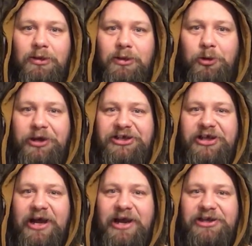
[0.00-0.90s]
Loki
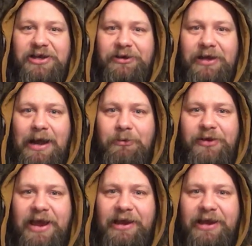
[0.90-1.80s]
decides it's now time to
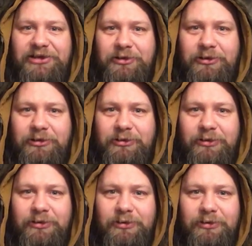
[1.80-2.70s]
attack Asgard.
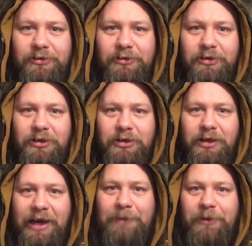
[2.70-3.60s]

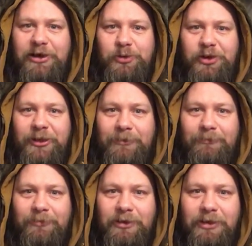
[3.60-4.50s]
And he brings with
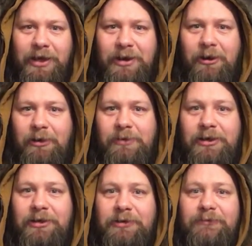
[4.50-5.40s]
him an army
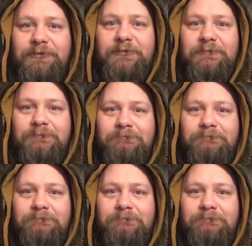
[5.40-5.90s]
of...